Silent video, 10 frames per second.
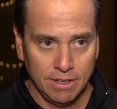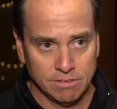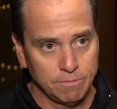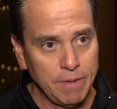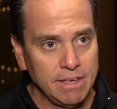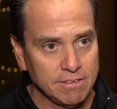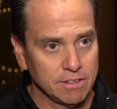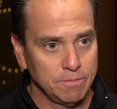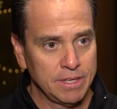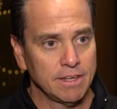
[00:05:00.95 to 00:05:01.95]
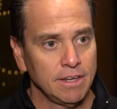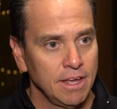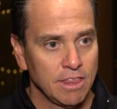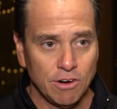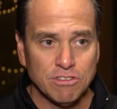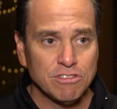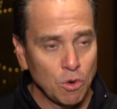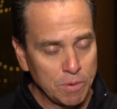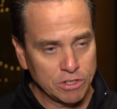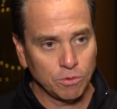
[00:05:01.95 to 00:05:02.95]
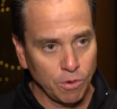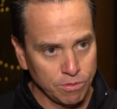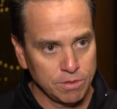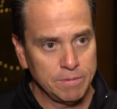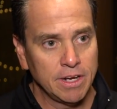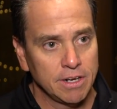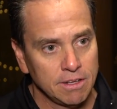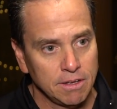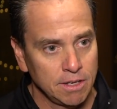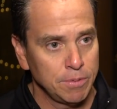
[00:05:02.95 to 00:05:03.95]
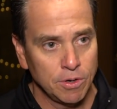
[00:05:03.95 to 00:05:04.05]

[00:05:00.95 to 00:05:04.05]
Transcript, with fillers: it's amazing to me that there's so much growth to be done in, the, in